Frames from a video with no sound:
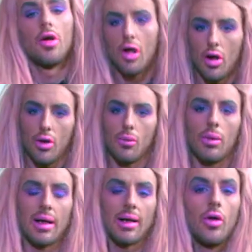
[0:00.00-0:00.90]
No,
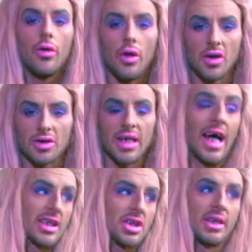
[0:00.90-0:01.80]
well, who knows,
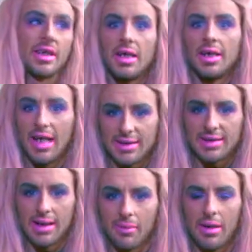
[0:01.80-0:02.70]
actually. That's
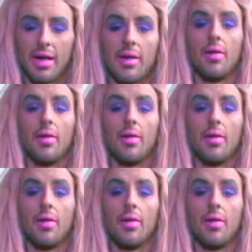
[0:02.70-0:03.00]
the update.